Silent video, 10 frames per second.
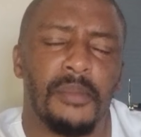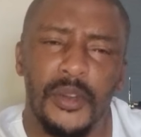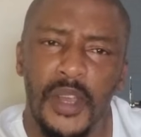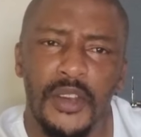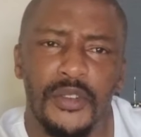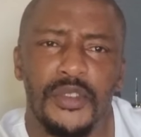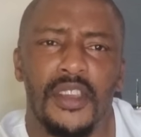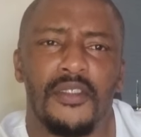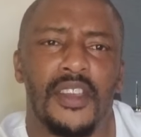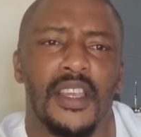but why don't you
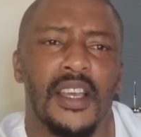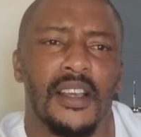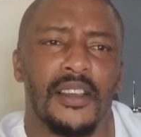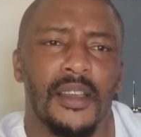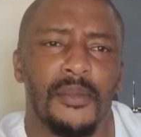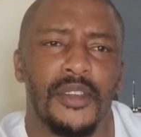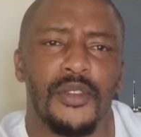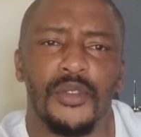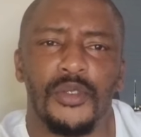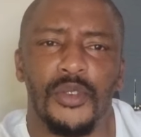have a car? I mean,
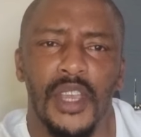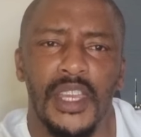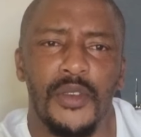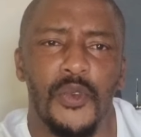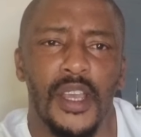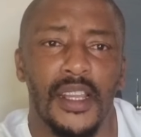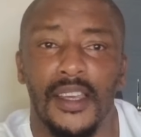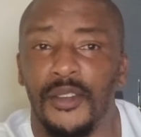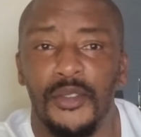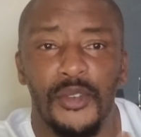you, you're earning well.
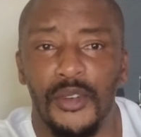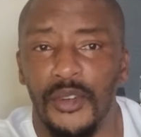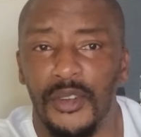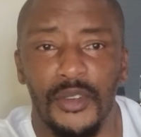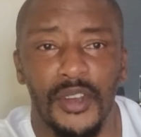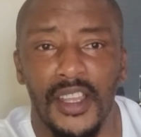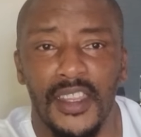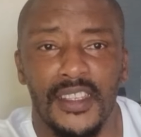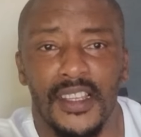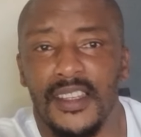I don't know all your
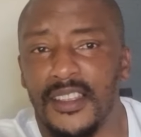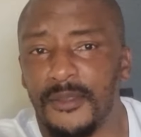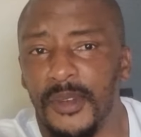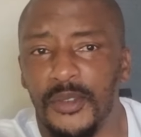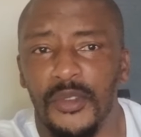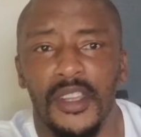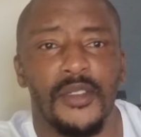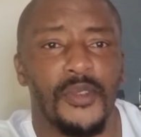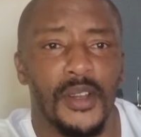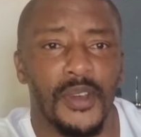other challenges, but you're
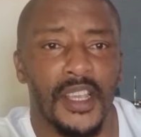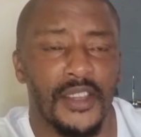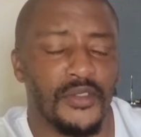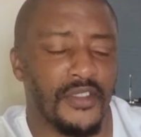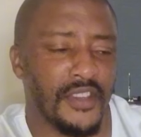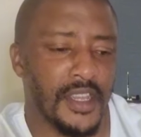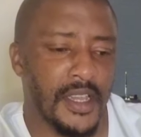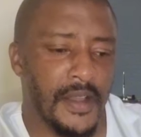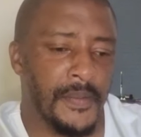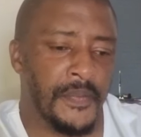earning well. Why can't you have a
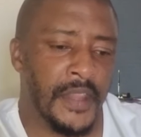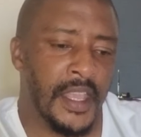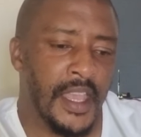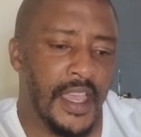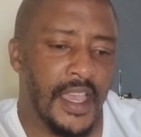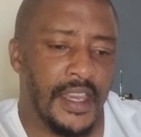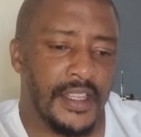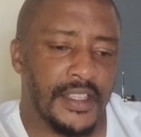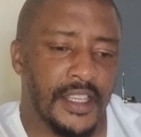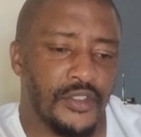car? And
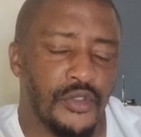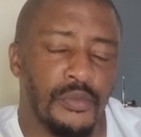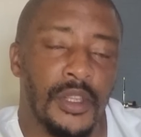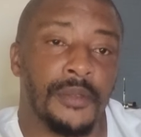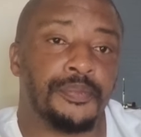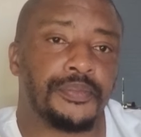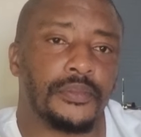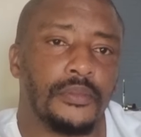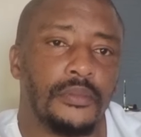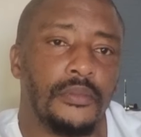he said to me,
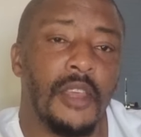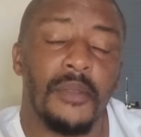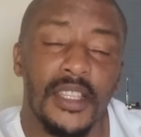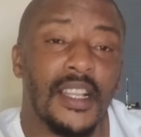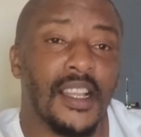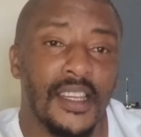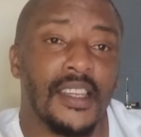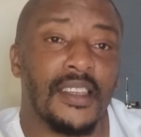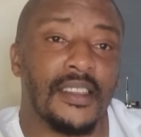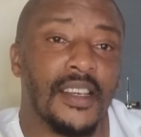Mr.
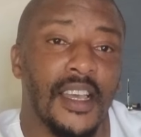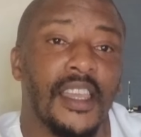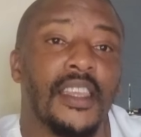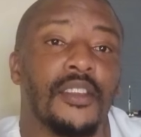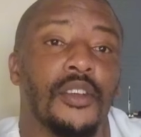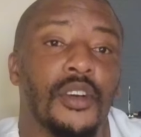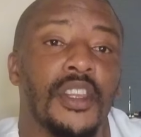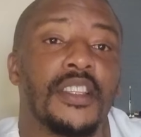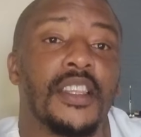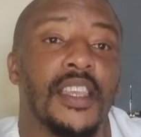Hlalele, I
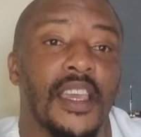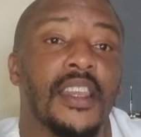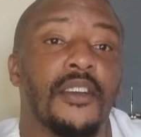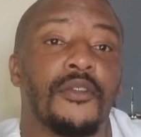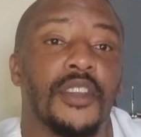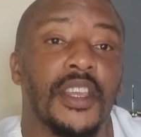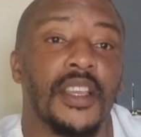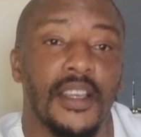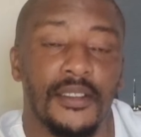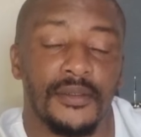honestly can afford a
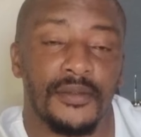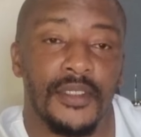car,